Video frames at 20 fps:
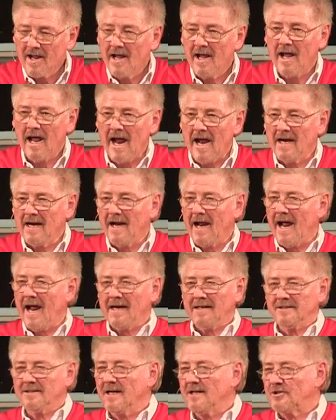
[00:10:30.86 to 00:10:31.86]

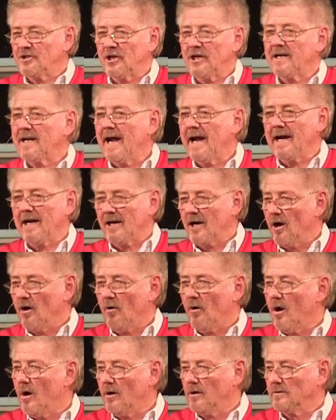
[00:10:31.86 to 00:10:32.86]
And she can't go
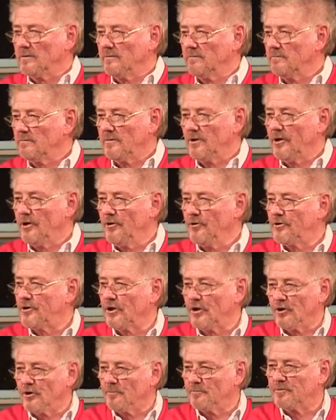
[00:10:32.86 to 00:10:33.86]
on
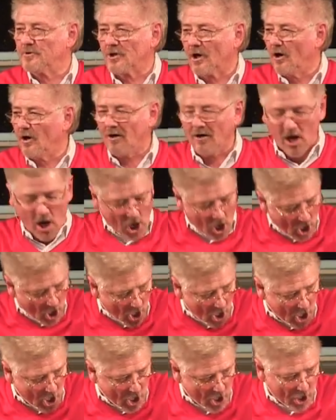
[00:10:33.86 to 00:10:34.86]
YouTube, so
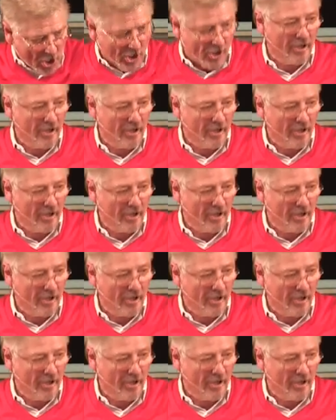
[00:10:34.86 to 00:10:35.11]
hey.